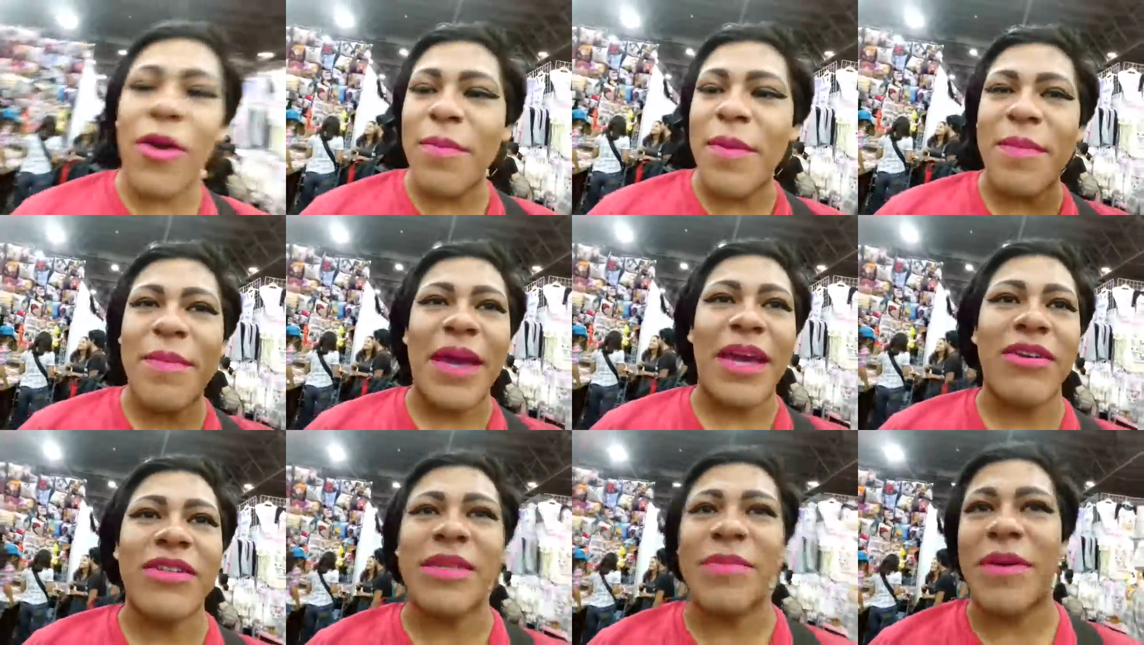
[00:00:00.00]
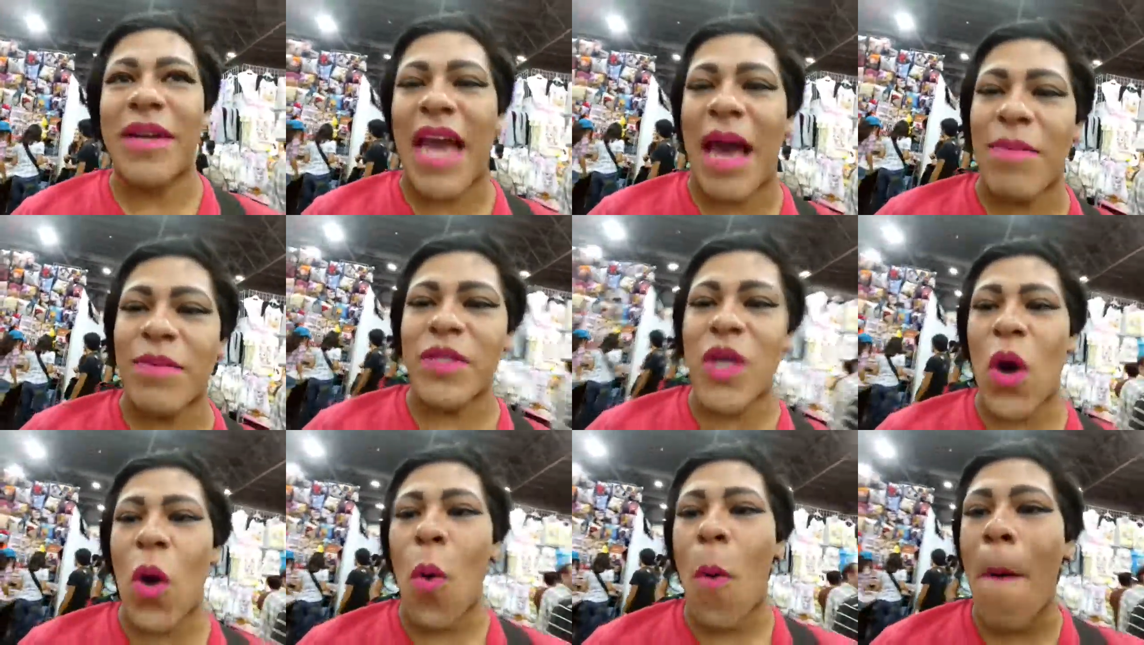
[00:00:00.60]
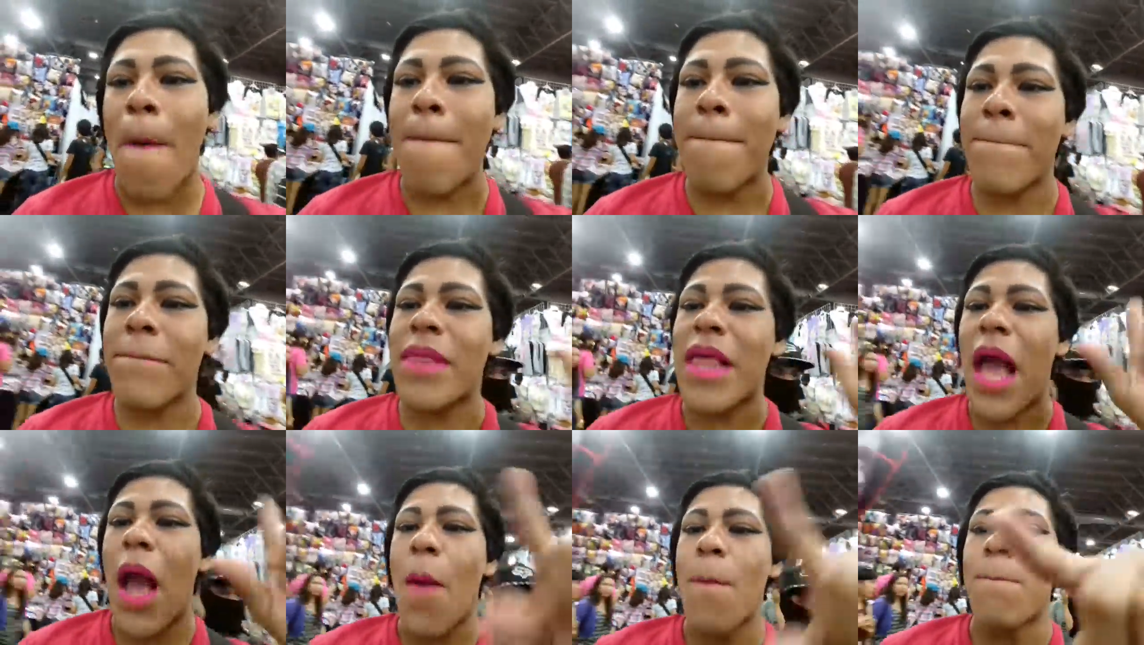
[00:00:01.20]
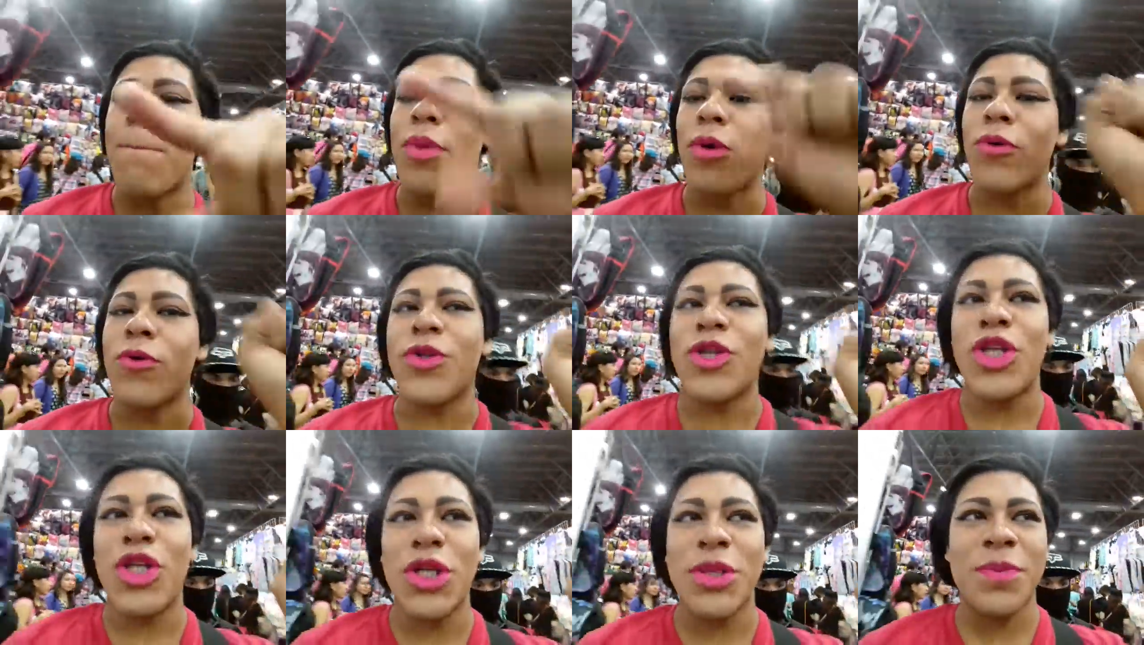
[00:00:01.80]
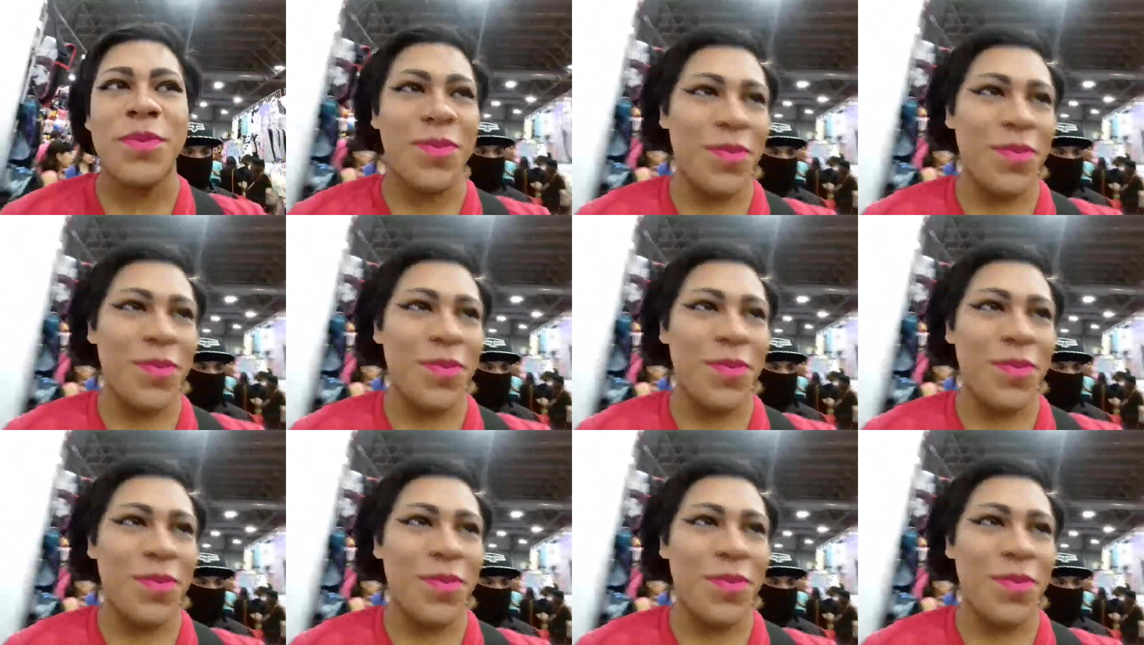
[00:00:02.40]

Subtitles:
already made my own dipper cap, so boosh.